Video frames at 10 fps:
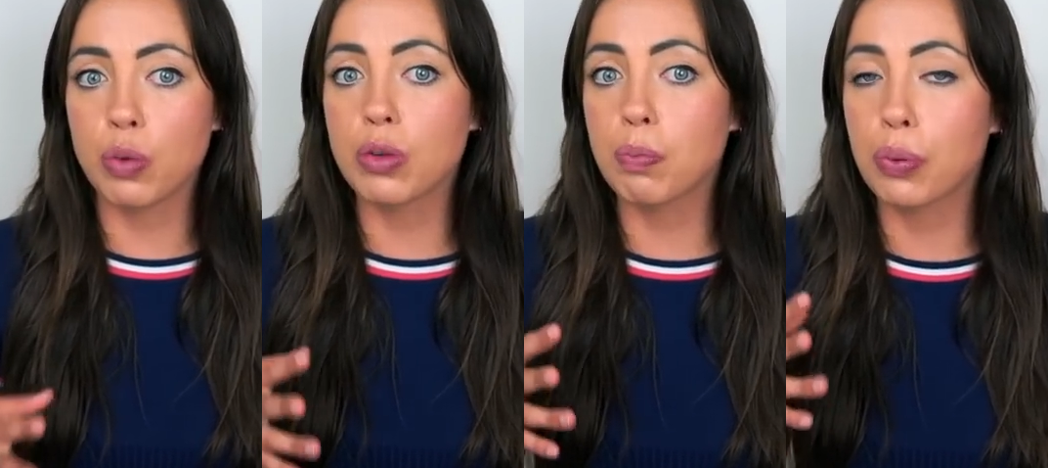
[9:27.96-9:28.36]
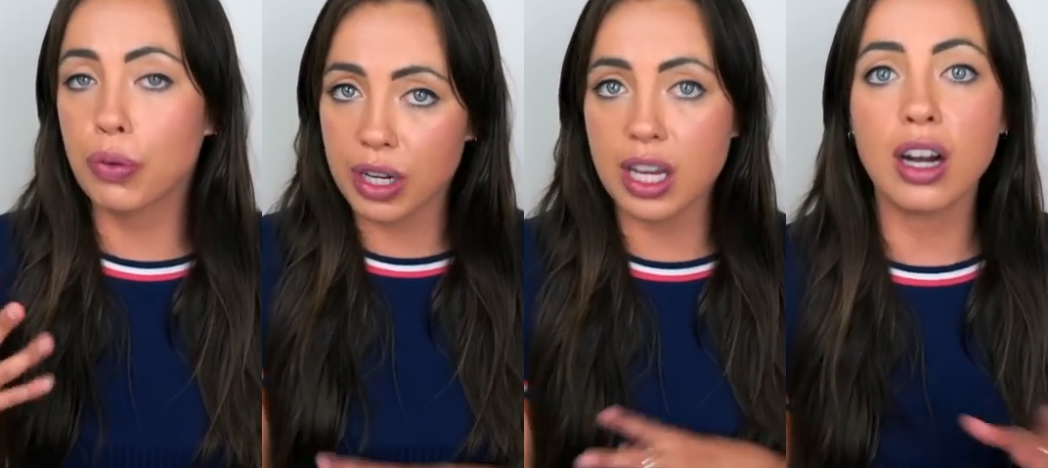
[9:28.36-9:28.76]
was
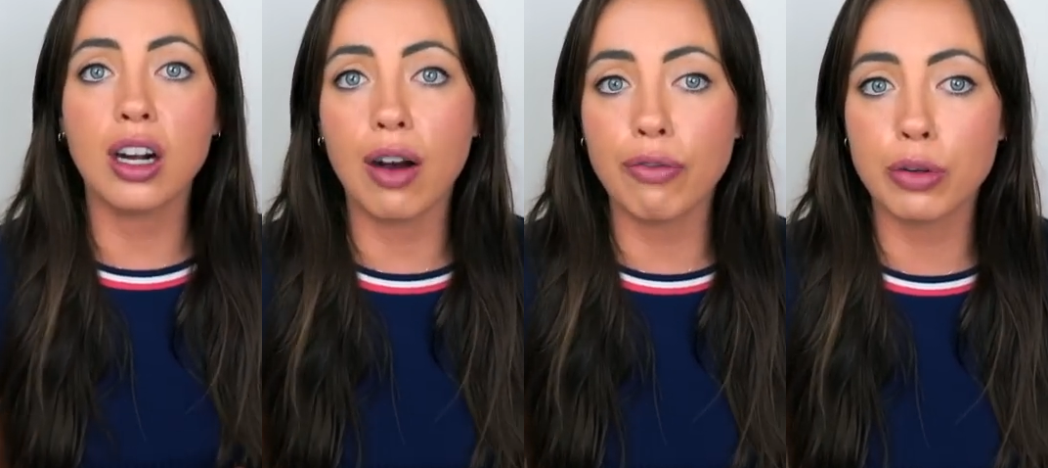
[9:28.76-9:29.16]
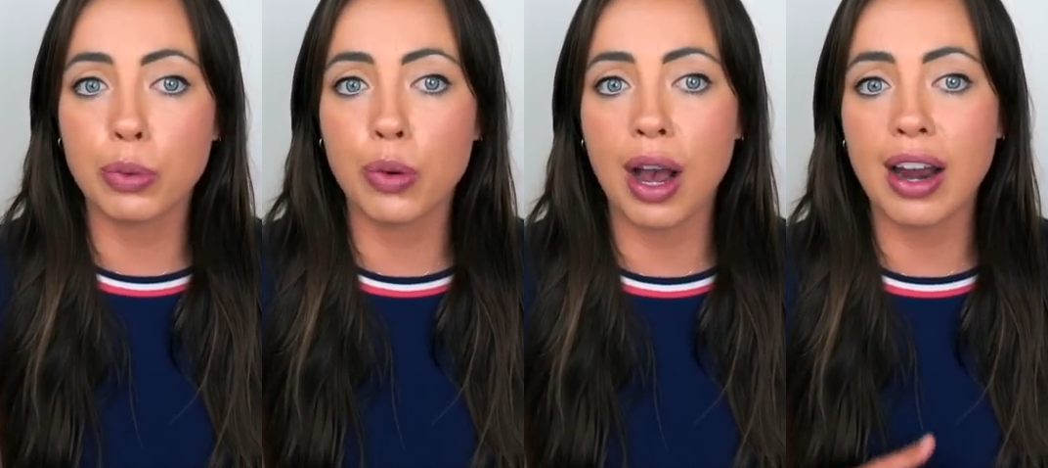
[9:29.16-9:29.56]
pretty
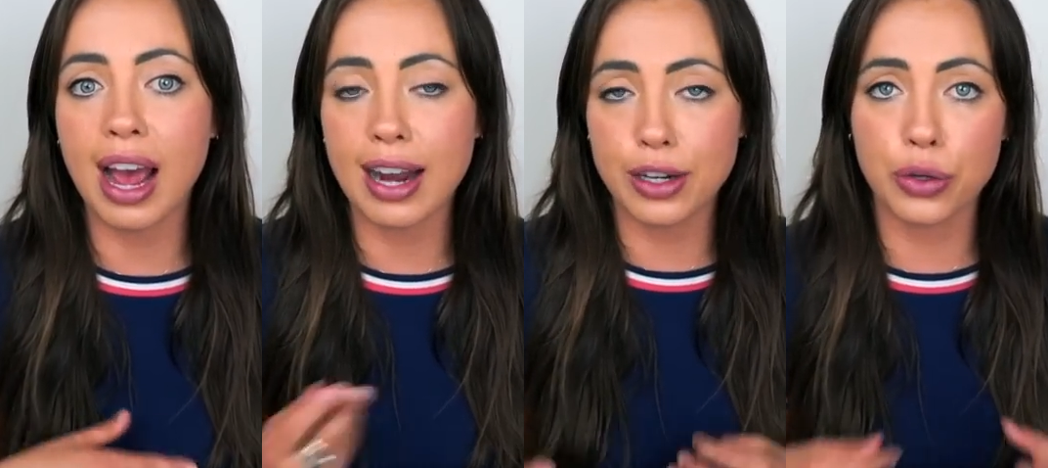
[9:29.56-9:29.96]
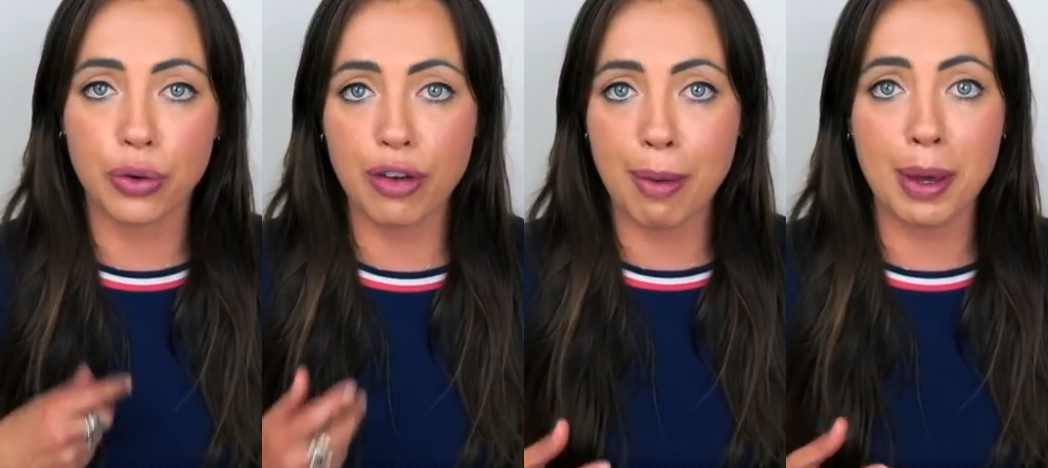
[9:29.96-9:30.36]
uncomfortable and I had to
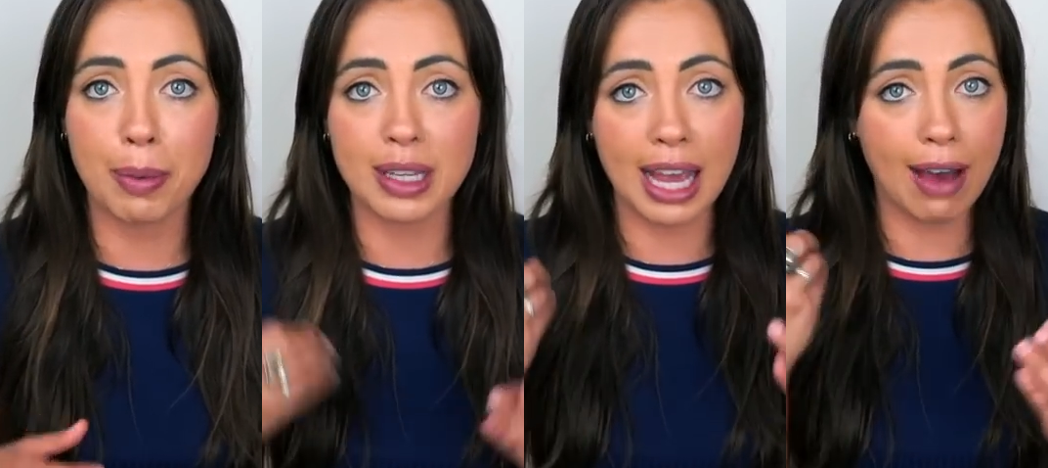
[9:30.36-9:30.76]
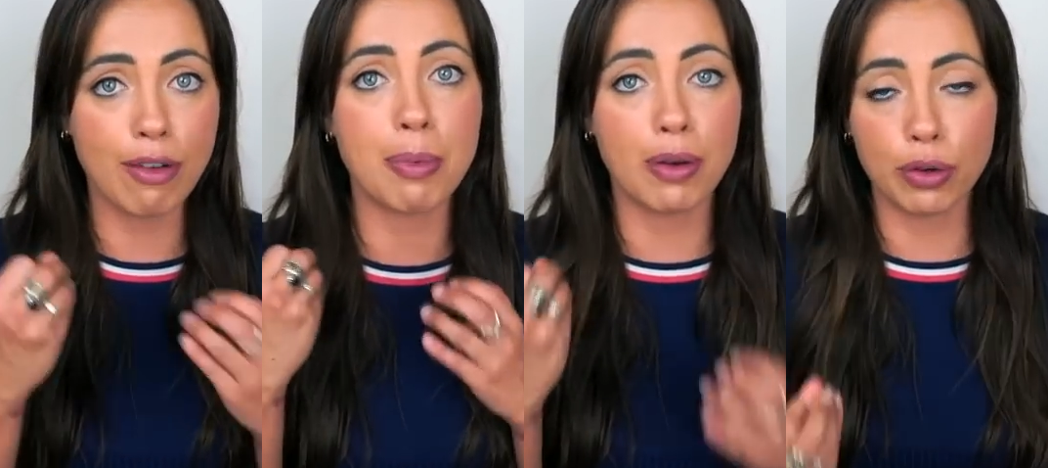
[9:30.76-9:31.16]
do a fair bit because I
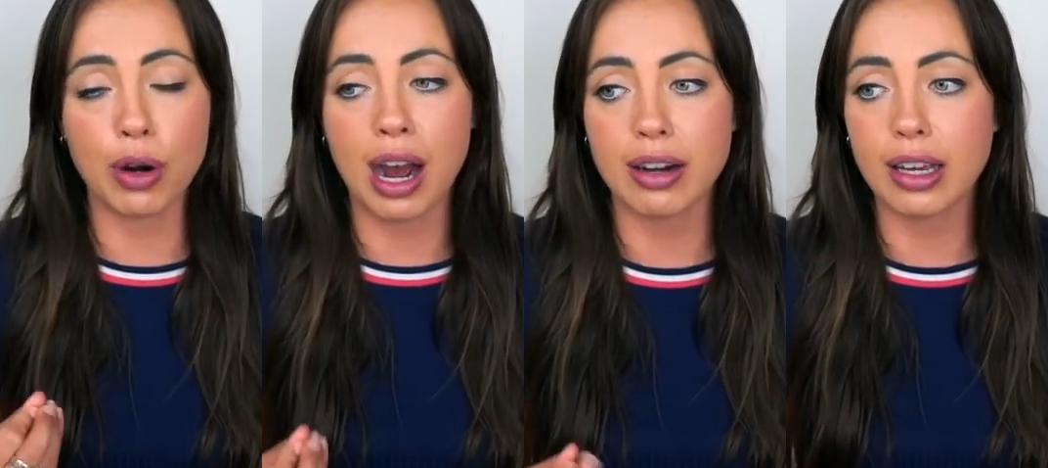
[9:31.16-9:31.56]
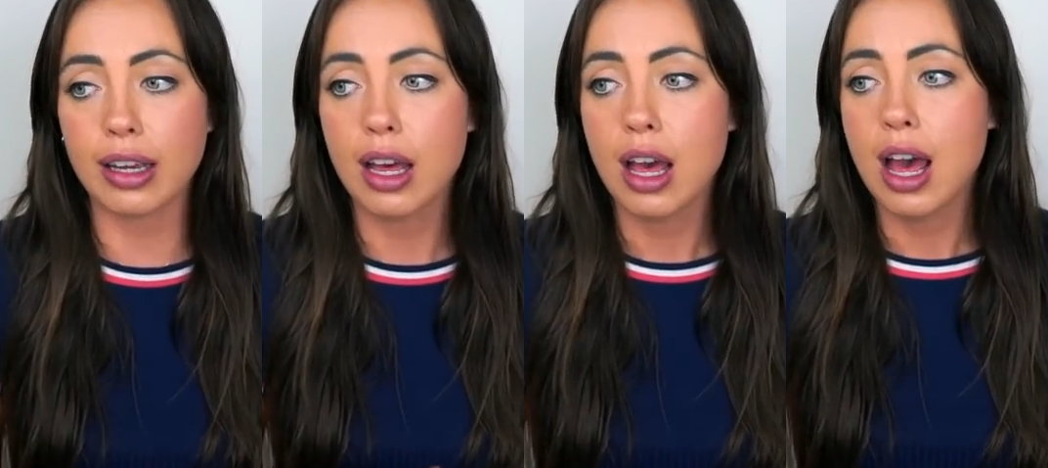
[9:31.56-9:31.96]
have a bit of crowding.